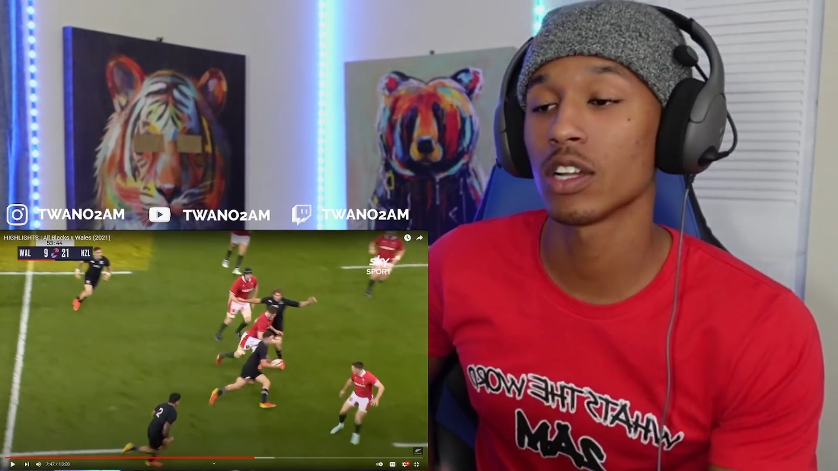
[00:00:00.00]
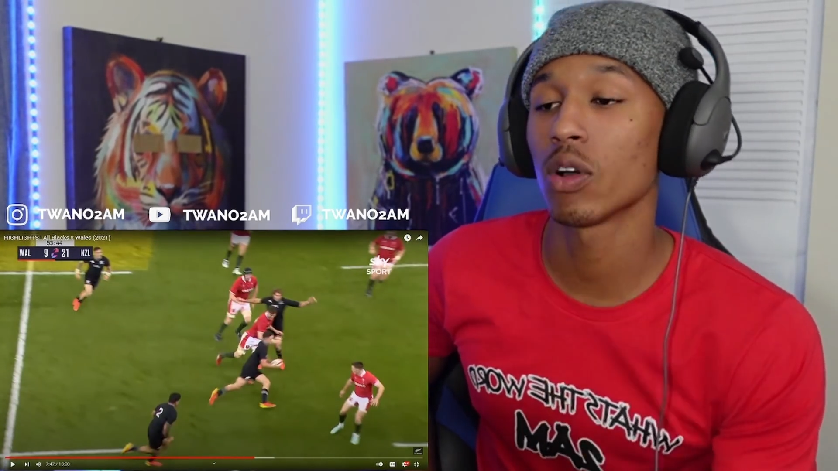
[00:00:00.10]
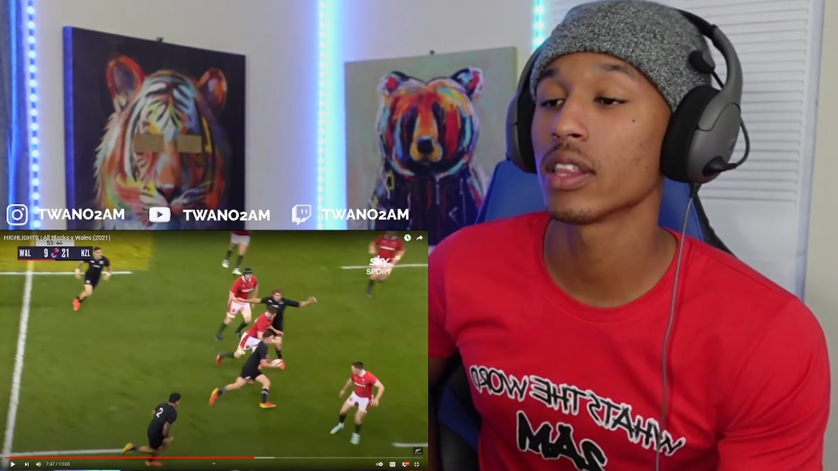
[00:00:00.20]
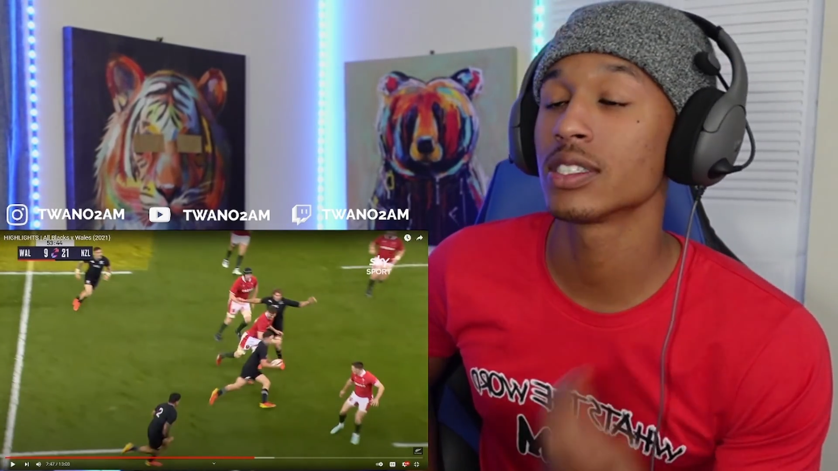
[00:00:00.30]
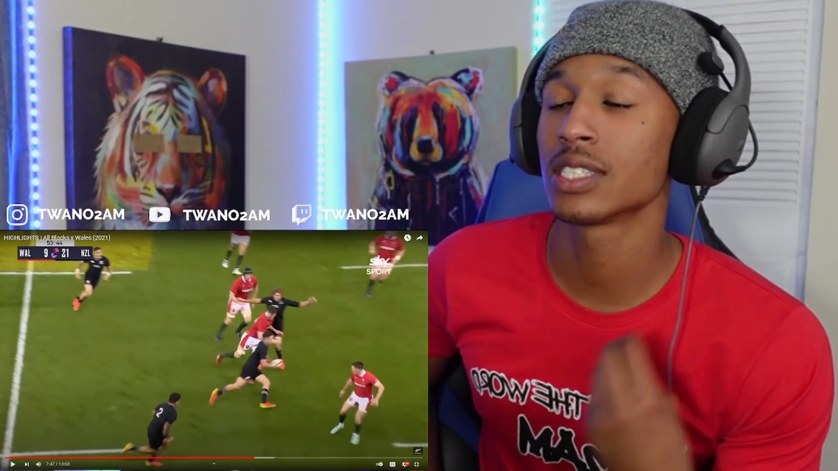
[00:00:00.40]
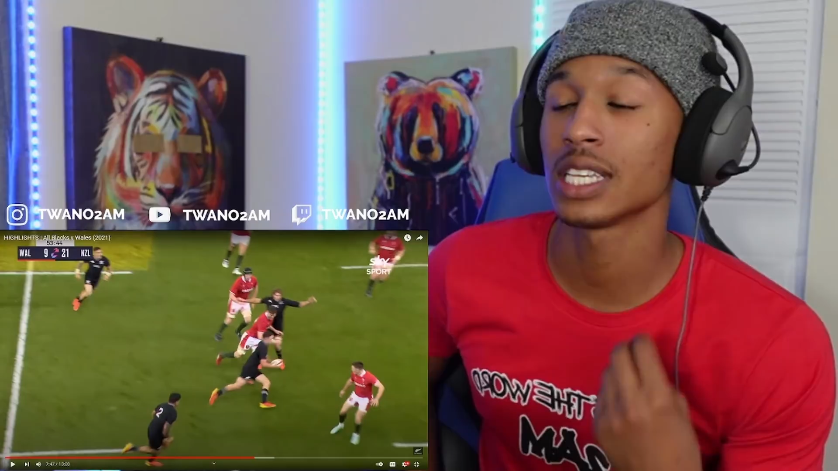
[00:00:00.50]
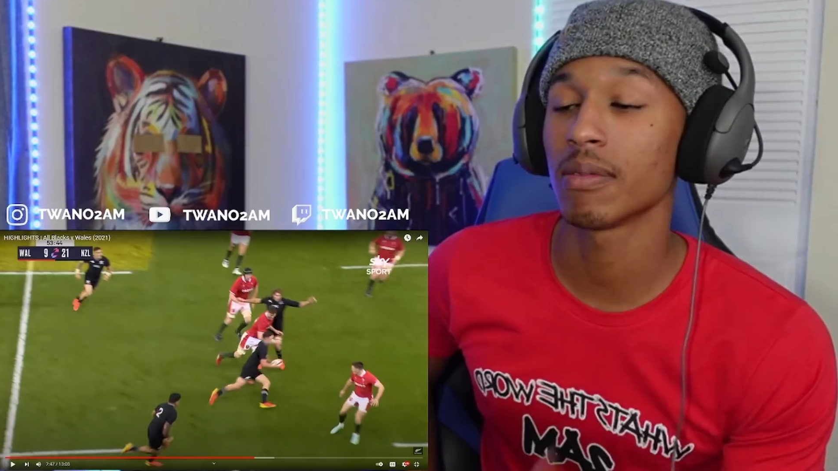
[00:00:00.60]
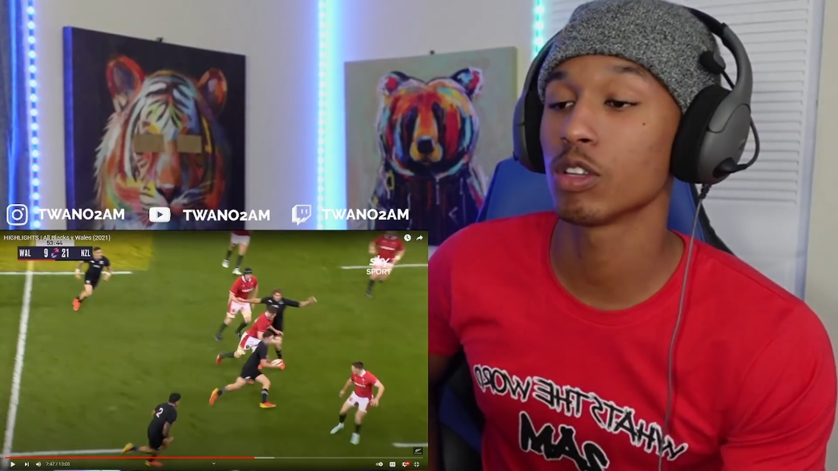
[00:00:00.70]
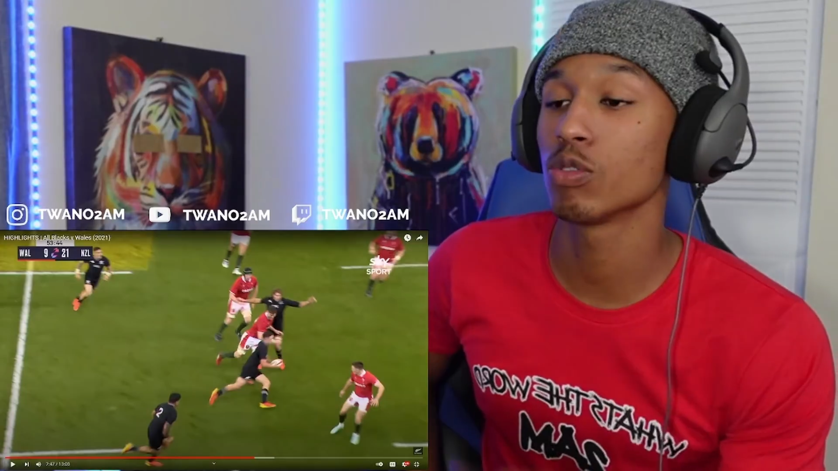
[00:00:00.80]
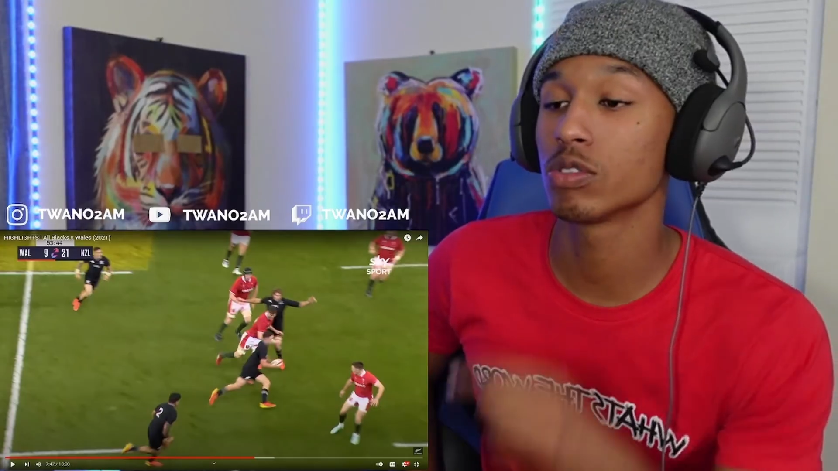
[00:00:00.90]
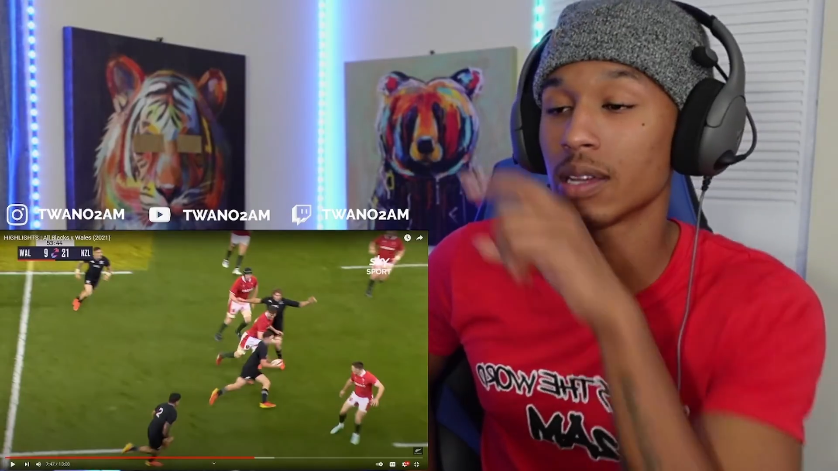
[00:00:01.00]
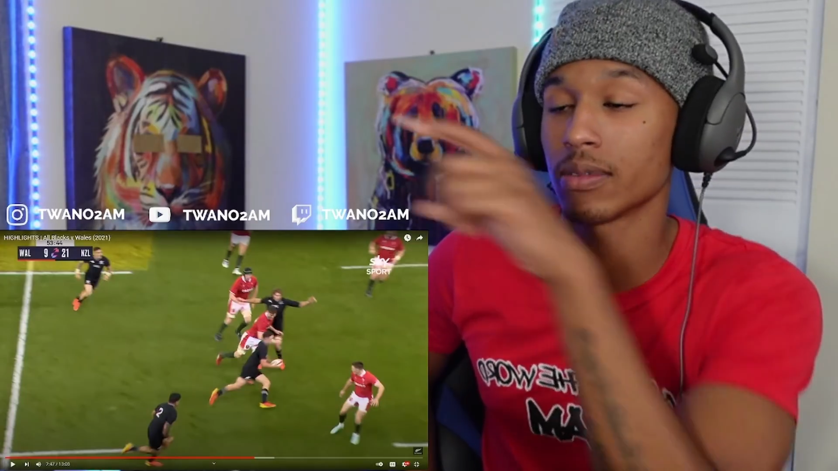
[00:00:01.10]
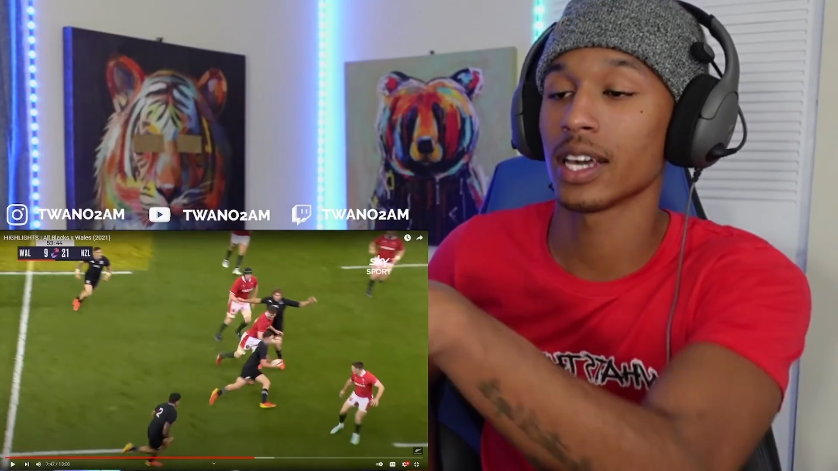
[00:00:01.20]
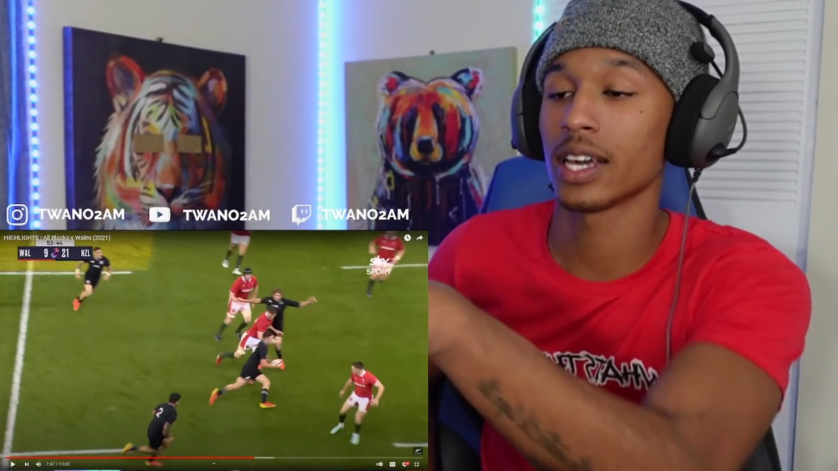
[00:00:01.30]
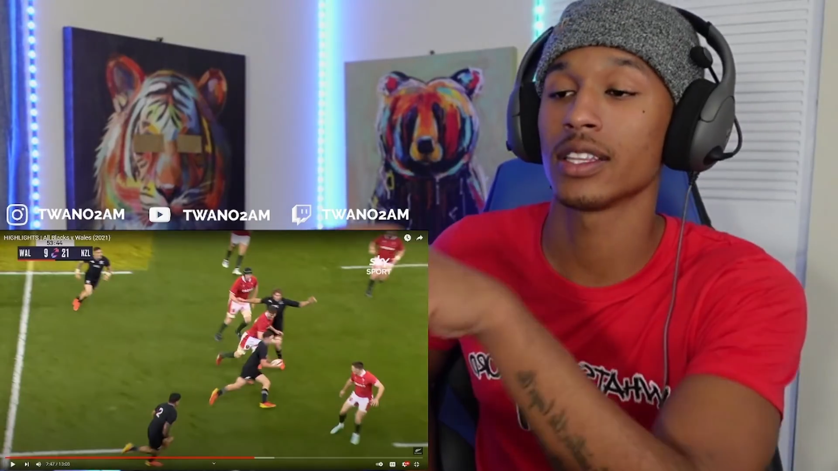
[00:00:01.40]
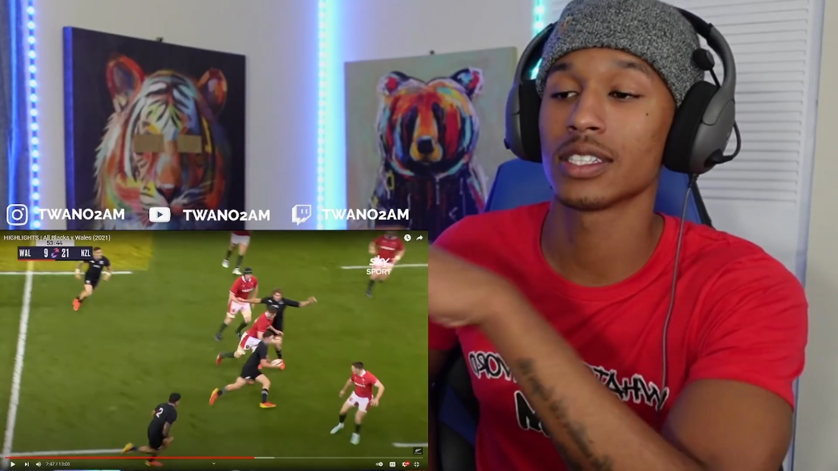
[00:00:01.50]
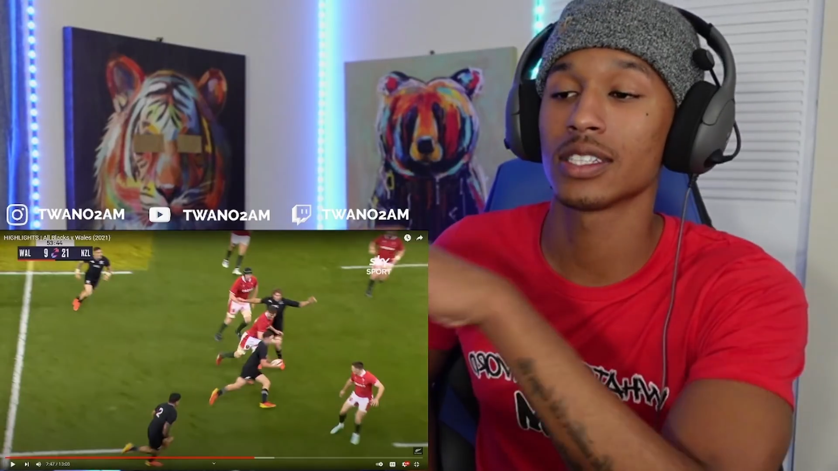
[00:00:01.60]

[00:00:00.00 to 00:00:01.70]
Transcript: other team do something like this